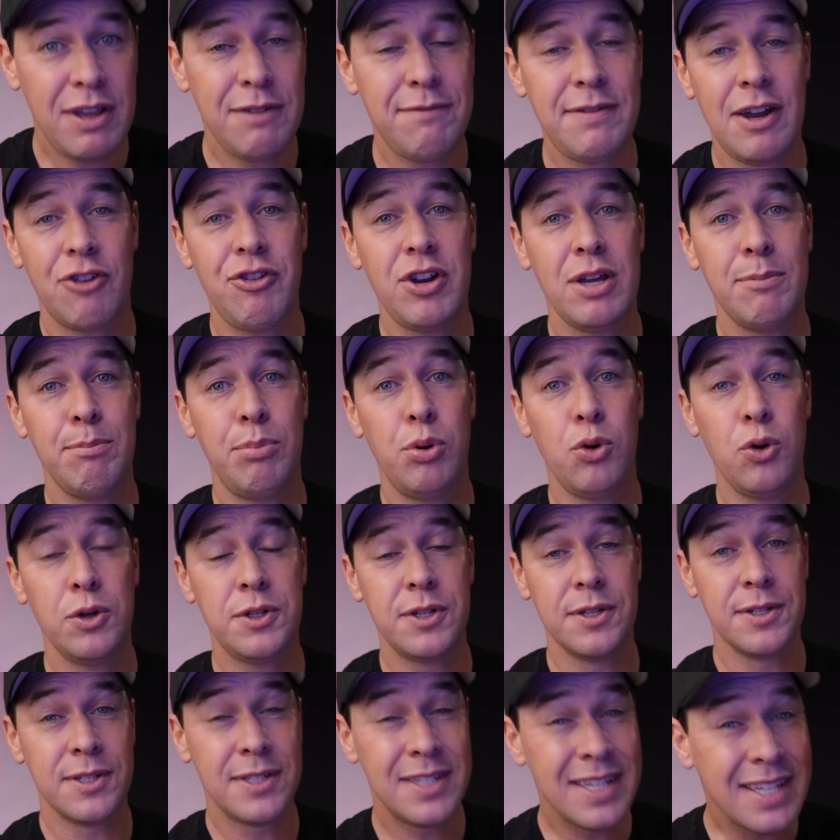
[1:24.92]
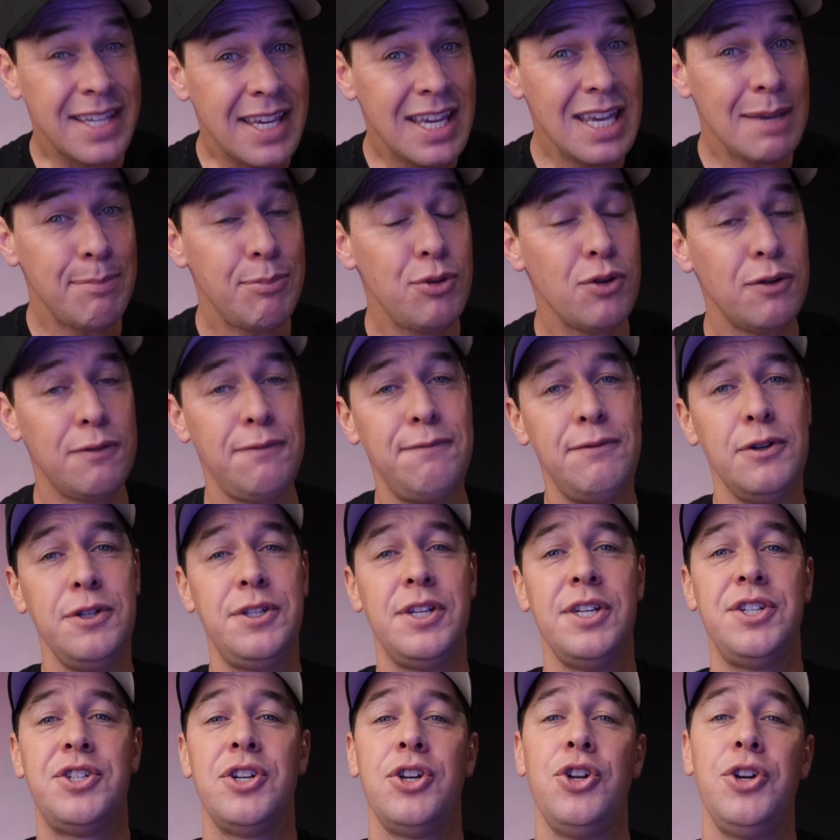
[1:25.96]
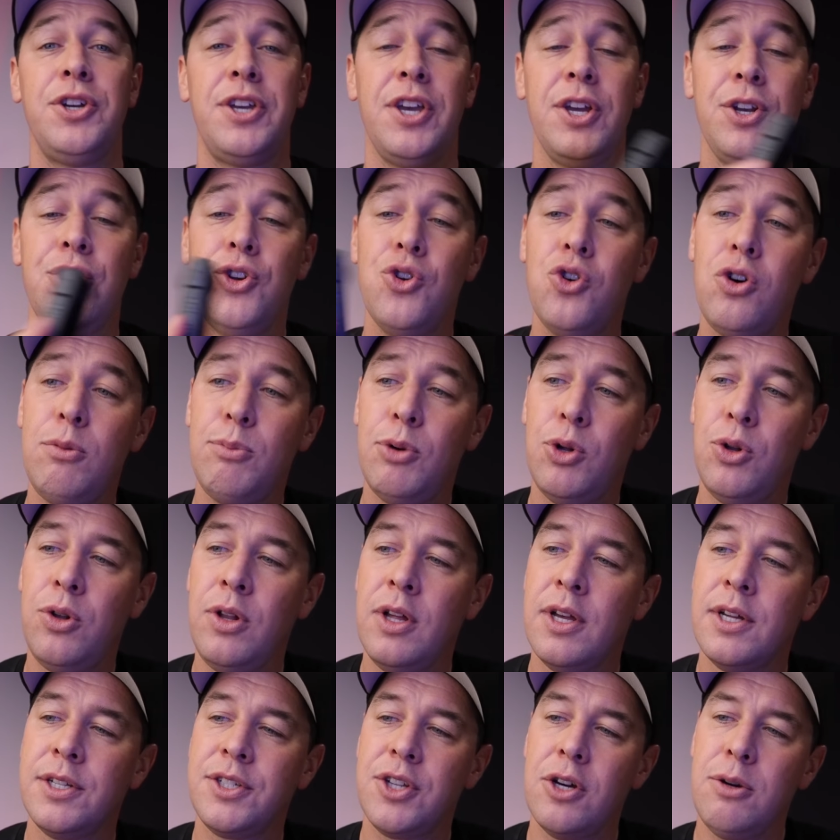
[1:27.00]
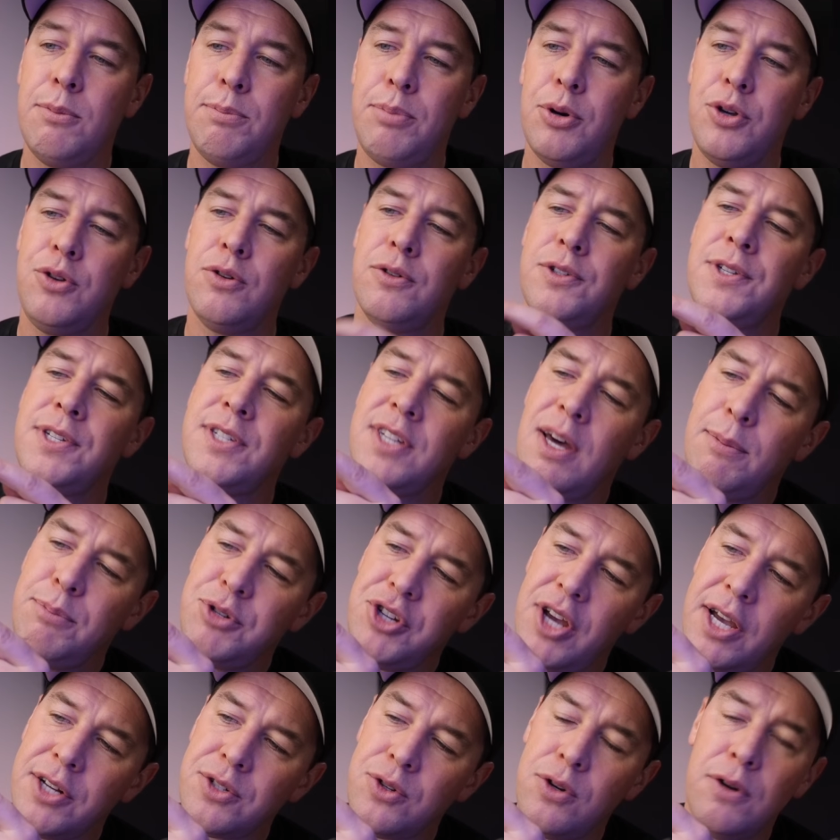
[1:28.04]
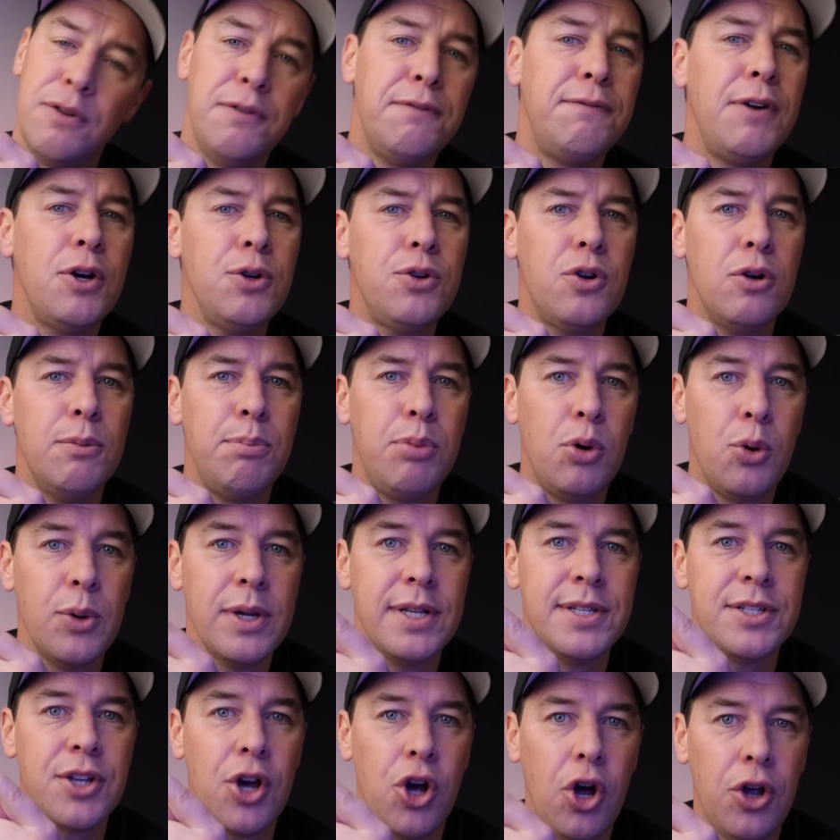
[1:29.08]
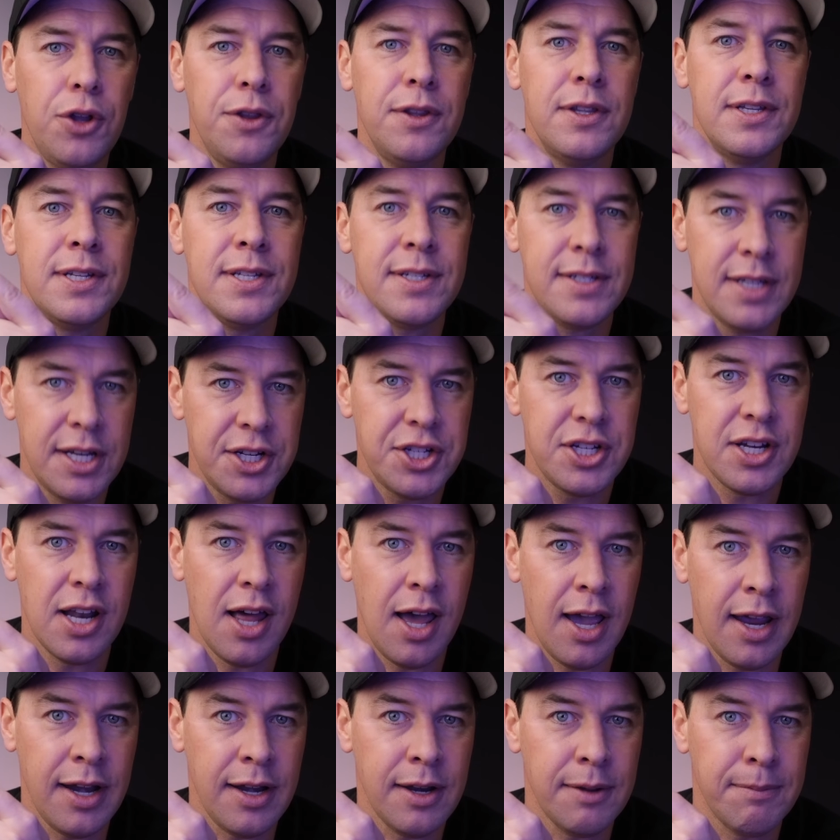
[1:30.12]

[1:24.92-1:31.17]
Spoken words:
very important to keep your footage looking normal. Don't put your subject or focal point on the stitch line.